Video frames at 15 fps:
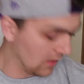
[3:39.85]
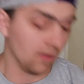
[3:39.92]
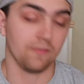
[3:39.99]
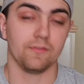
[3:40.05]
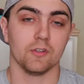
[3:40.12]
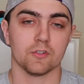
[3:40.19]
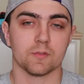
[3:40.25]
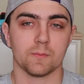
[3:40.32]
you know,
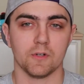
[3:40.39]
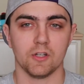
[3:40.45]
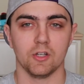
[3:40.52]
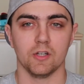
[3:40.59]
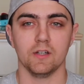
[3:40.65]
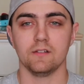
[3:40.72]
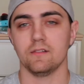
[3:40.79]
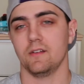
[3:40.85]
it feels pretty
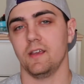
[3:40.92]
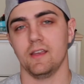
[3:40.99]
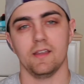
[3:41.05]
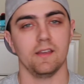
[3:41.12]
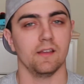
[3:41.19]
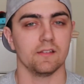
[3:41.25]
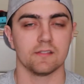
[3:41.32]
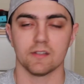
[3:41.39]
good.
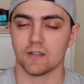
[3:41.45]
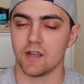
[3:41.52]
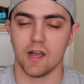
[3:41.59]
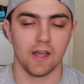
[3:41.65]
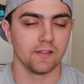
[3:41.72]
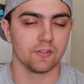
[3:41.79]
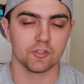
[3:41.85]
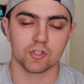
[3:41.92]
It's a
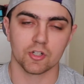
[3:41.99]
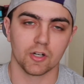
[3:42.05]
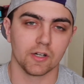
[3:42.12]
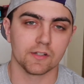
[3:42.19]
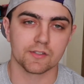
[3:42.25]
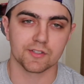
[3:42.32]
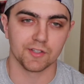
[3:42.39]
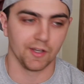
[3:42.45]
cotton shirt,